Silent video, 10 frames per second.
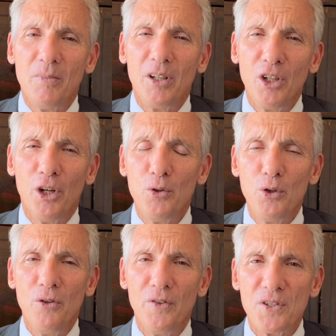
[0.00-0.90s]

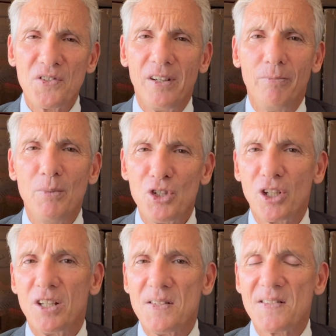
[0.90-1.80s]
University of
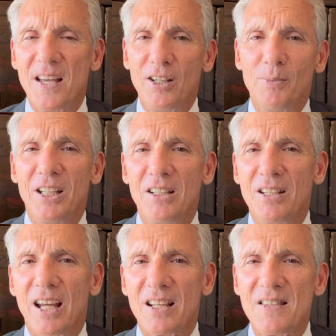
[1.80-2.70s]
Michigan sentiment
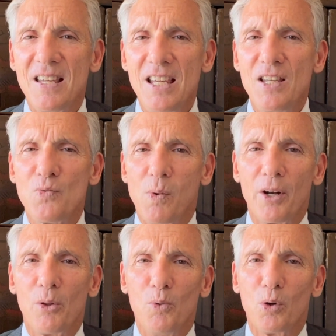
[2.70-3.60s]
index is one
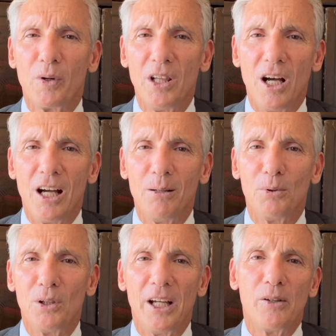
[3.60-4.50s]
of the more
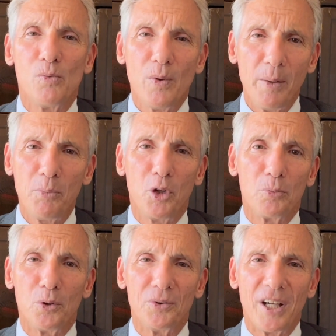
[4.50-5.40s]
reliable and
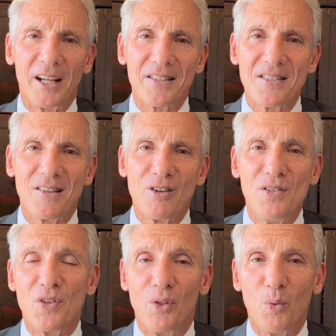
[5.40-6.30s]
reputable data
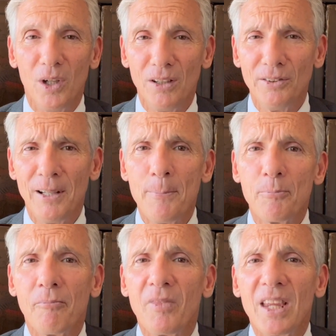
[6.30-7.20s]
series in the world.
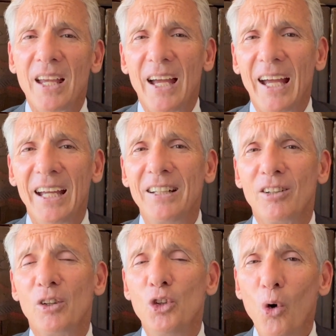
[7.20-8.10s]
And
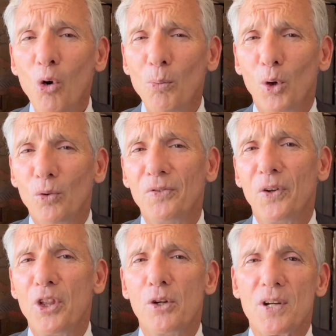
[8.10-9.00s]
normal for
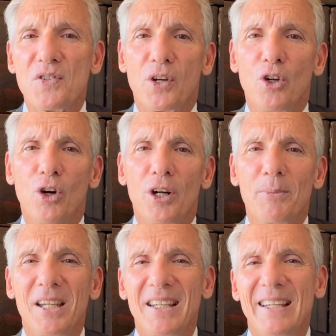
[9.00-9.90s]
the US
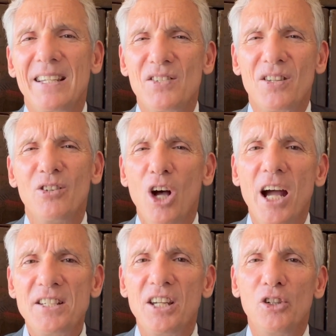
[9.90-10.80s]
economy is
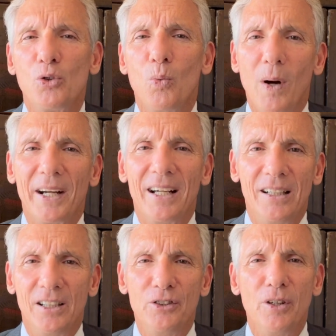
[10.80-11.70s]
90 to
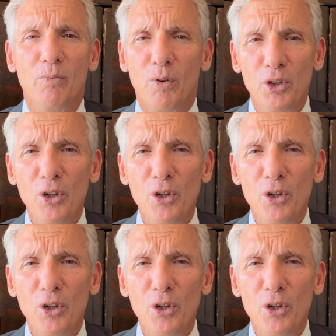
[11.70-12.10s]
100. Well,